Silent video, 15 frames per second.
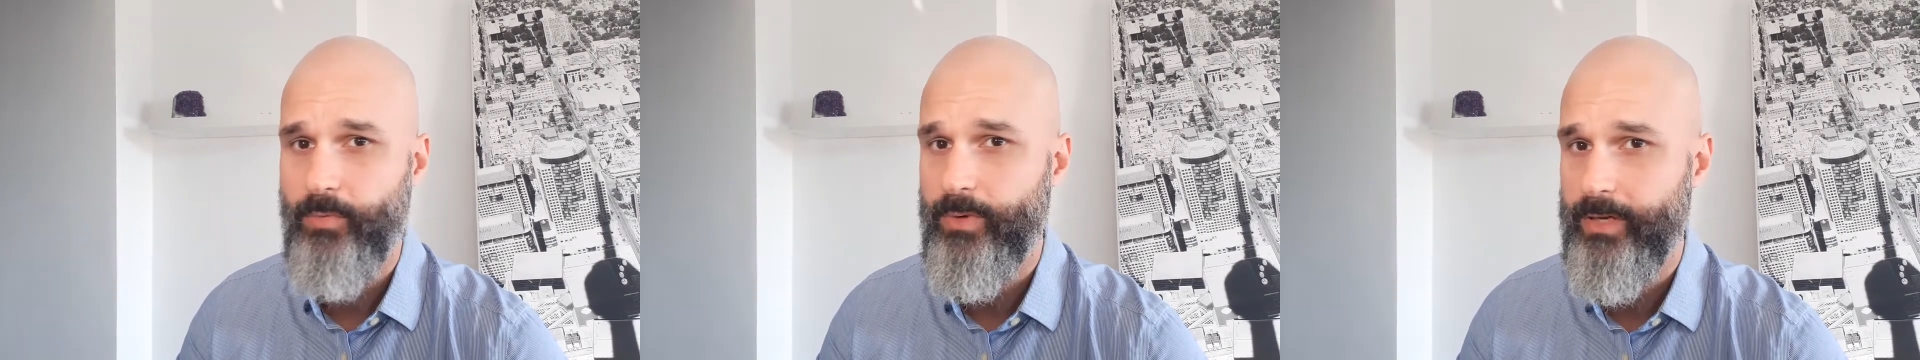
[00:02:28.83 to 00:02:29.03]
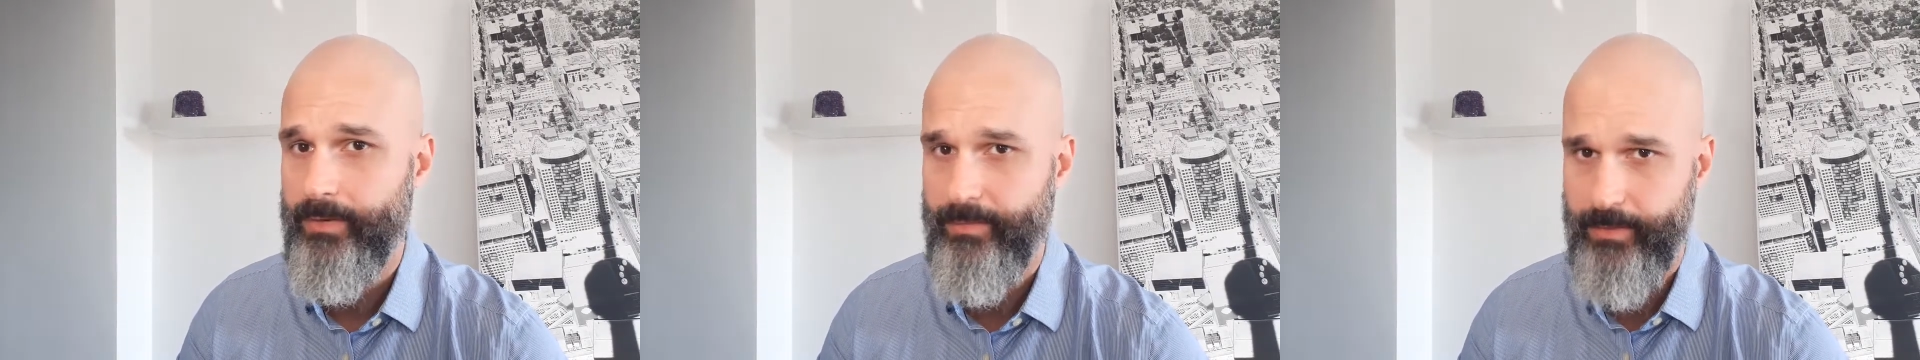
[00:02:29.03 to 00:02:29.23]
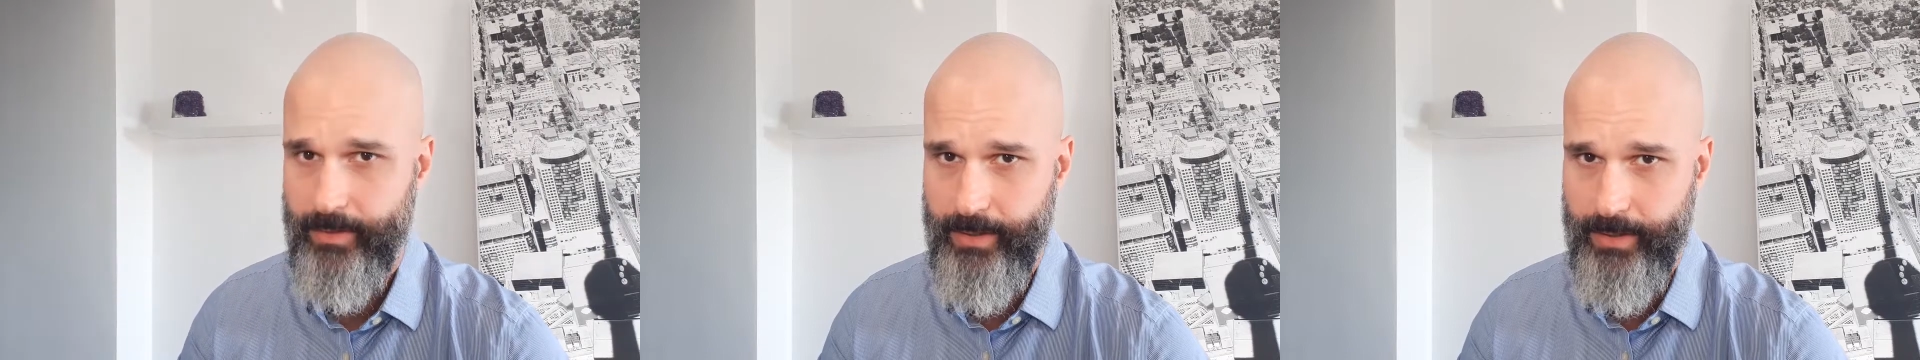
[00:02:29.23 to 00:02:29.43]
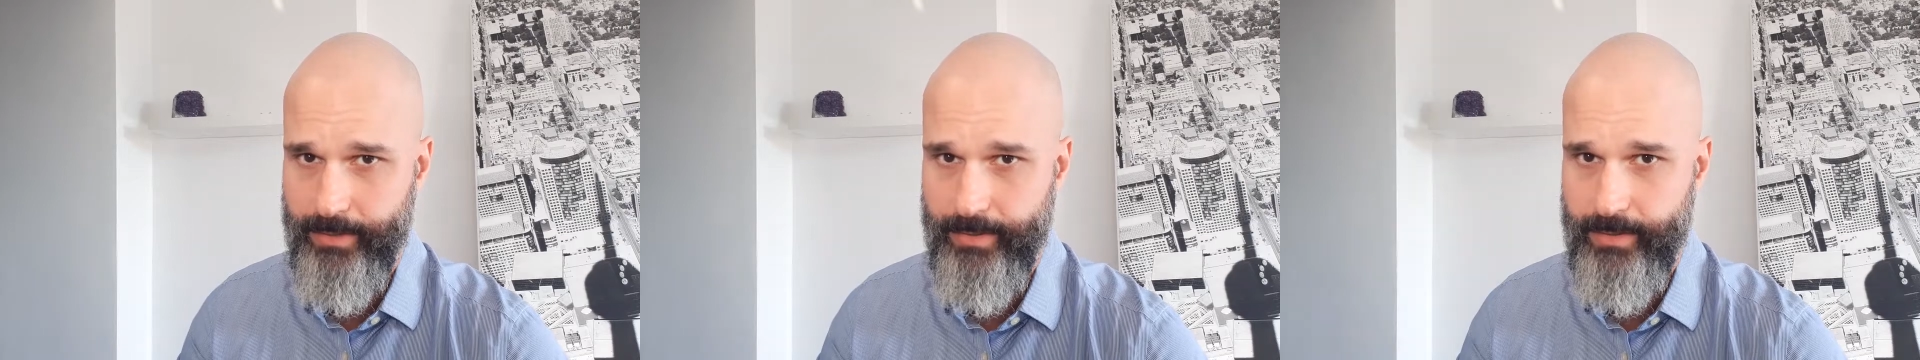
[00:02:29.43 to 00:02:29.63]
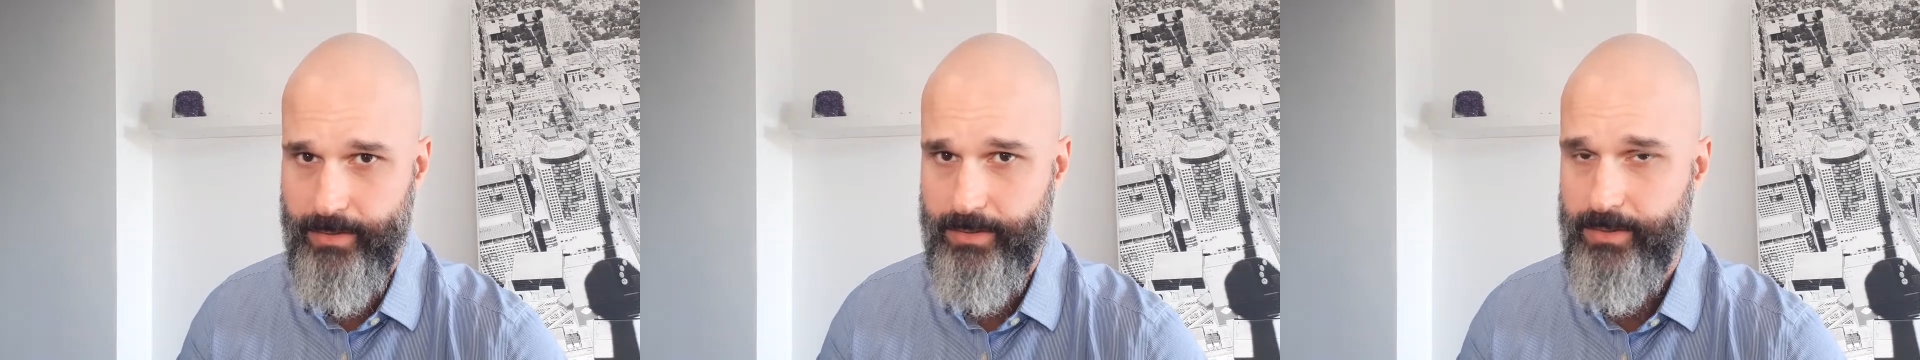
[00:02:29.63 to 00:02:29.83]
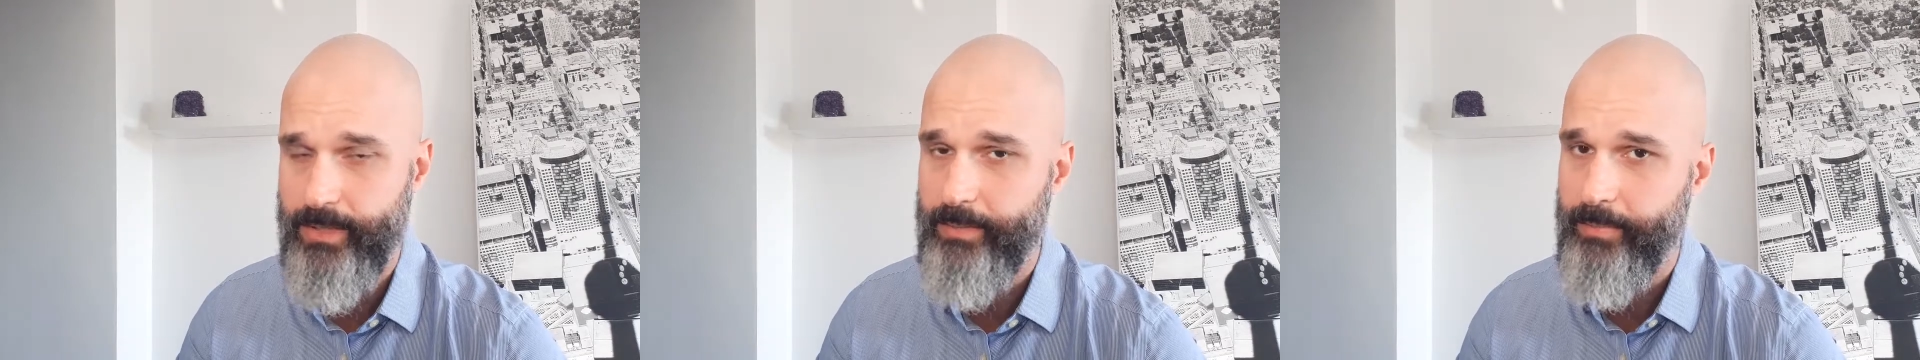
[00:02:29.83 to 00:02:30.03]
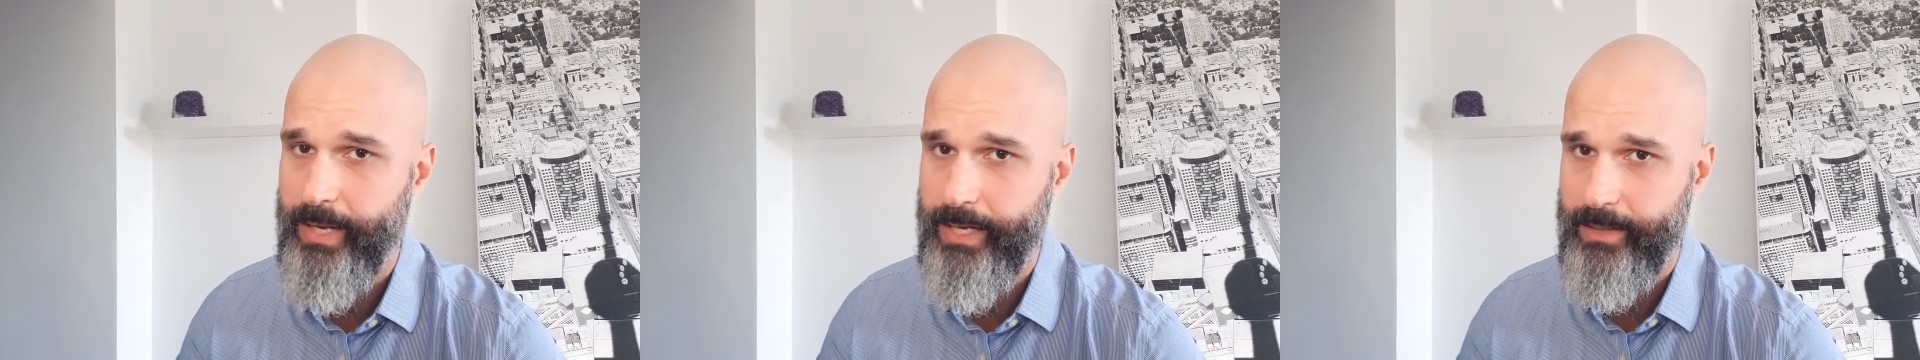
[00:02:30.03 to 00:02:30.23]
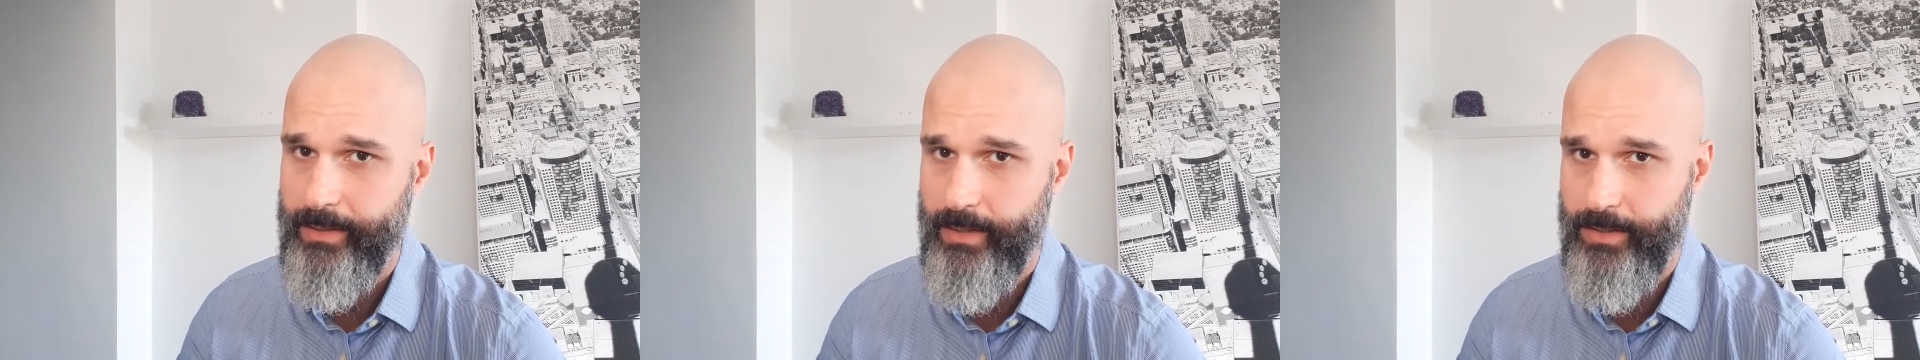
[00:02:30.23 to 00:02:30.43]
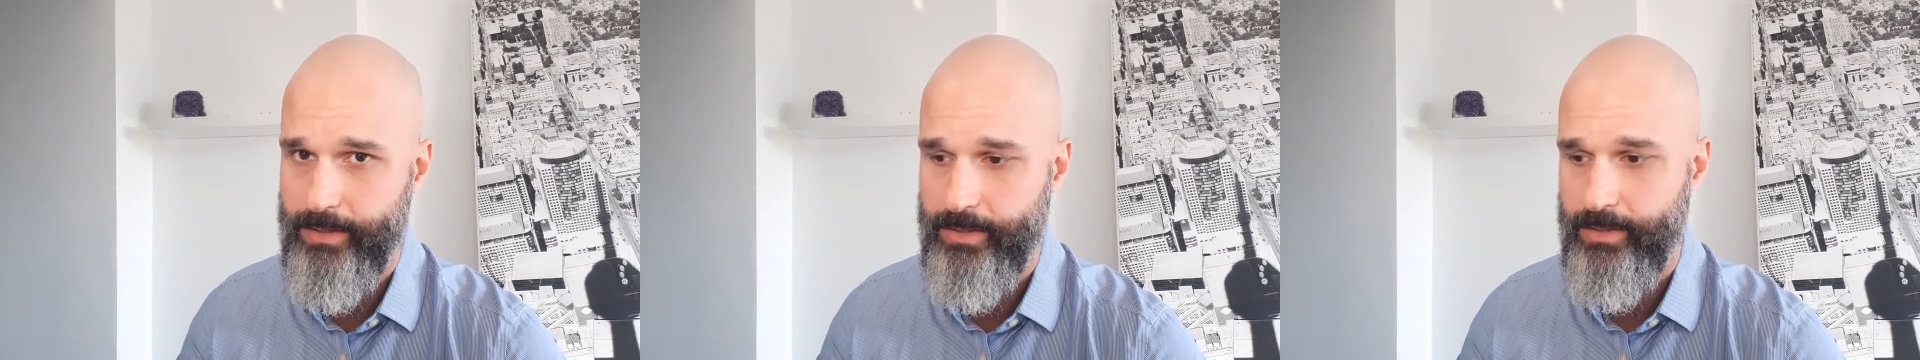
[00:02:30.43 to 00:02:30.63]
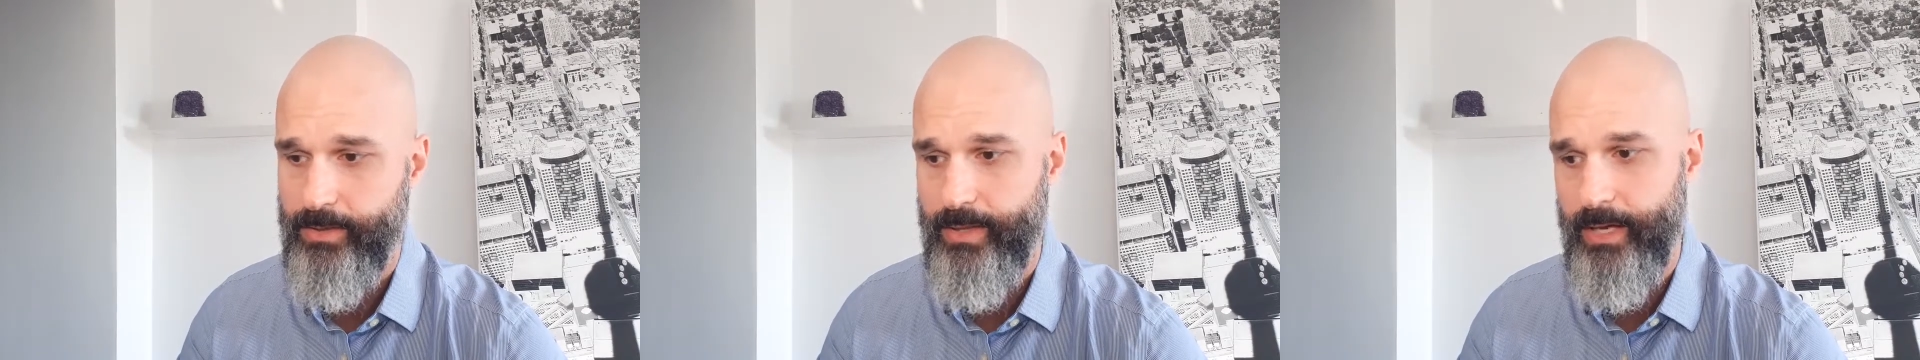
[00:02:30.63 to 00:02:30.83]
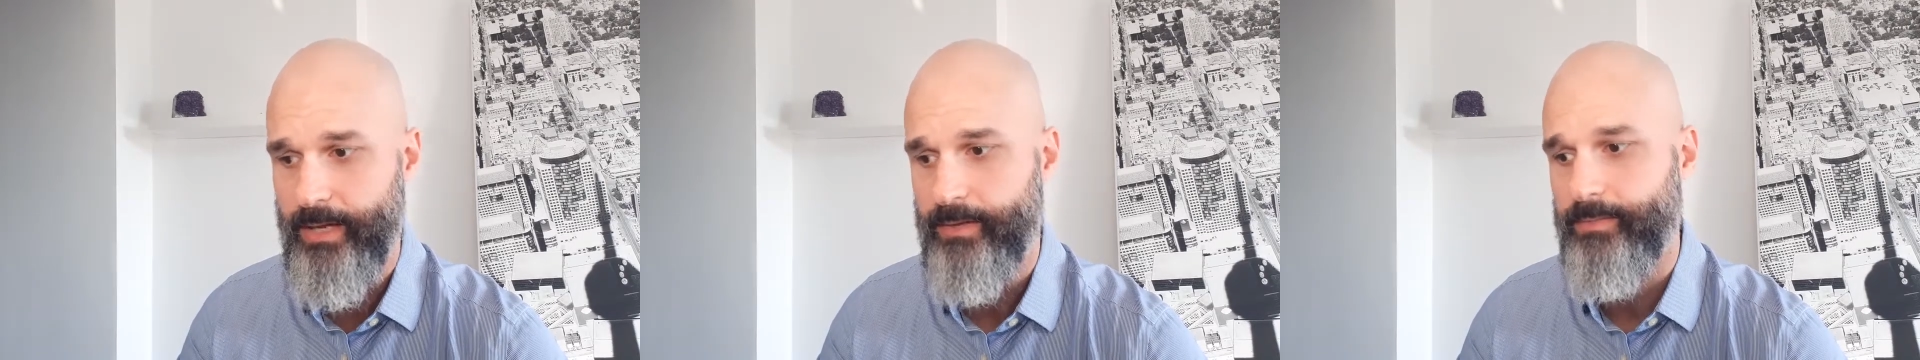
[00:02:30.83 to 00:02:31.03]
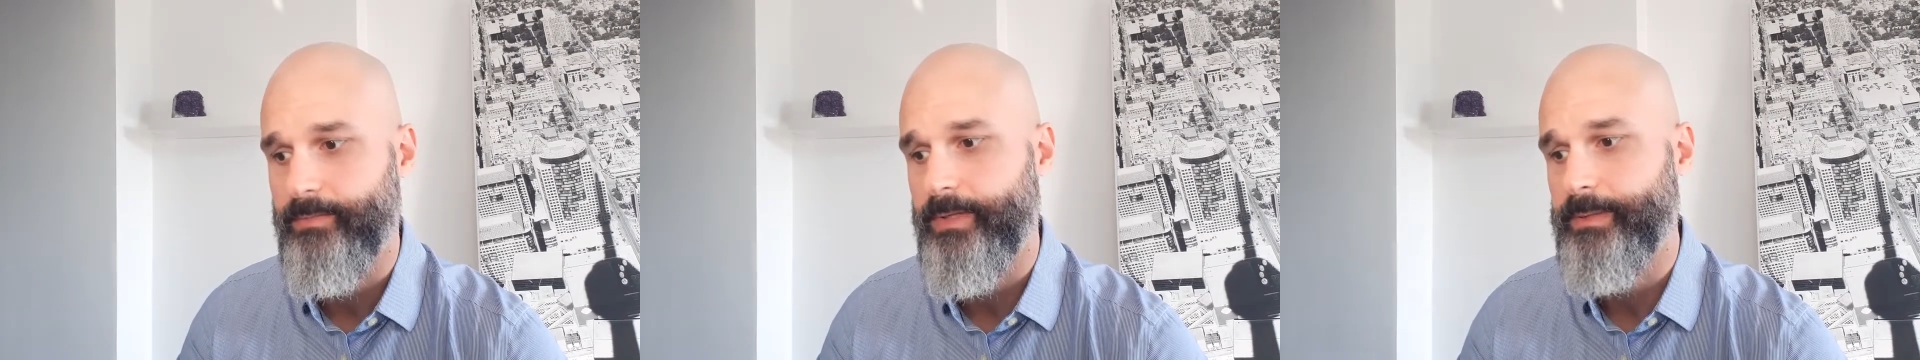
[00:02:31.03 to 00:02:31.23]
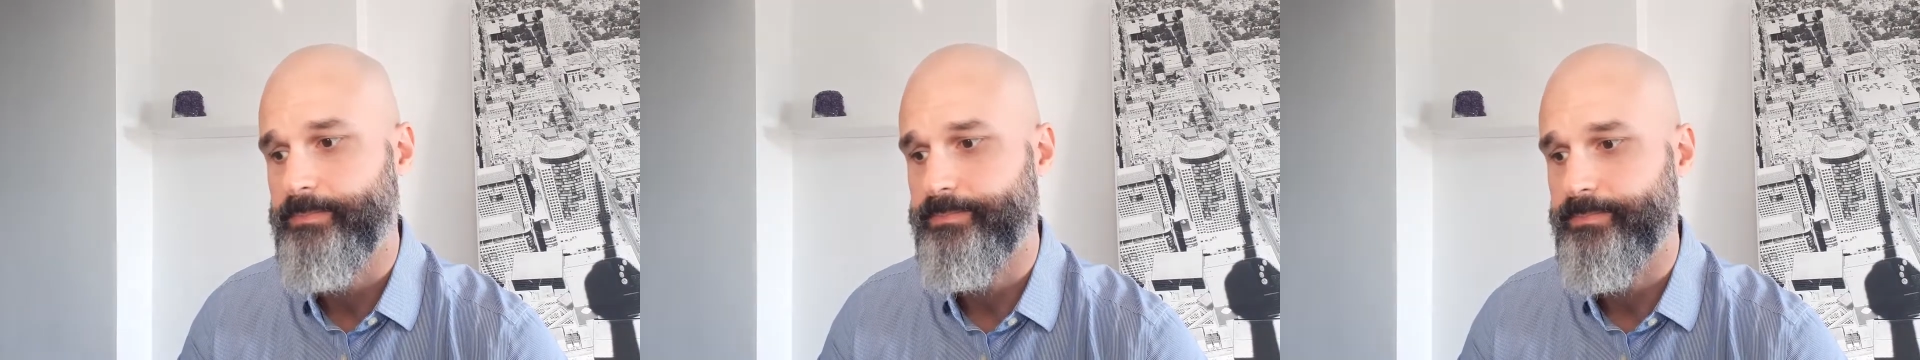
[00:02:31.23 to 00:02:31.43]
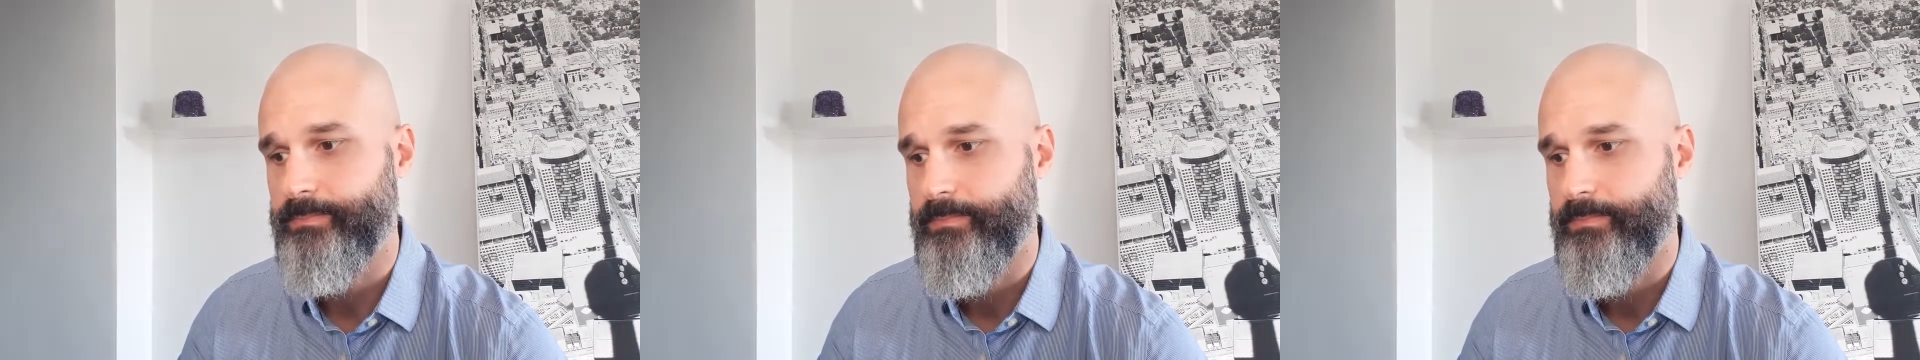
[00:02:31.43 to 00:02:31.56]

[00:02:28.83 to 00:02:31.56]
Whatever it is, start paying attention to that, right?